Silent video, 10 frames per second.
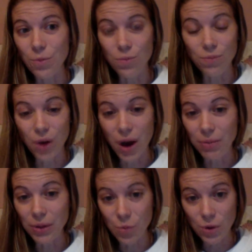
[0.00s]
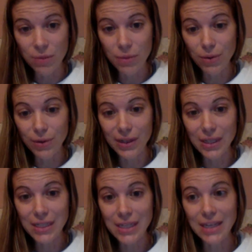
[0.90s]
probably wouldn't be
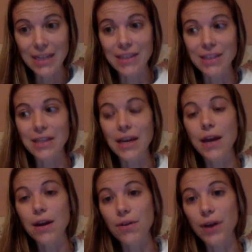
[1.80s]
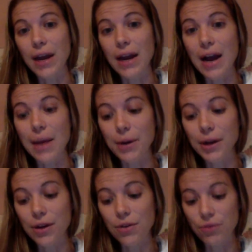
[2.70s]
realistic is to say, okay, I'm going to
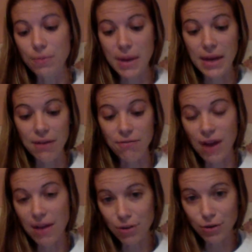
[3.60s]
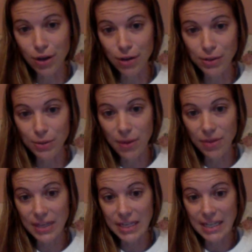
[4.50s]
go from making $500 a
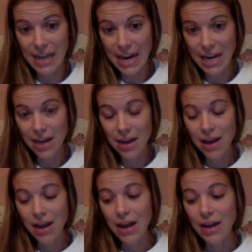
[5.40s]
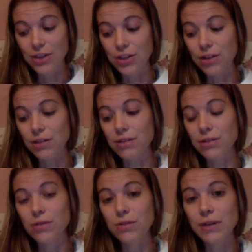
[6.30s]
month today
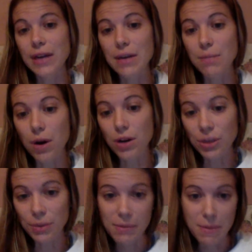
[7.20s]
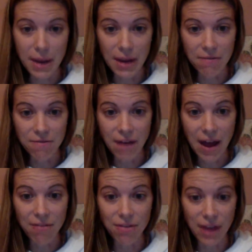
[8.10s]
to, in March, I'm going to be making
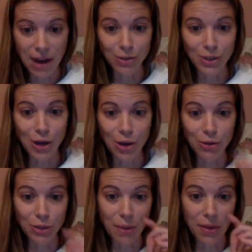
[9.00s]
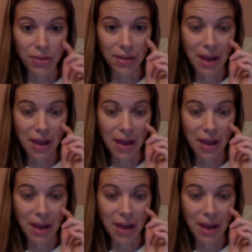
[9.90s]
$5,000 a month.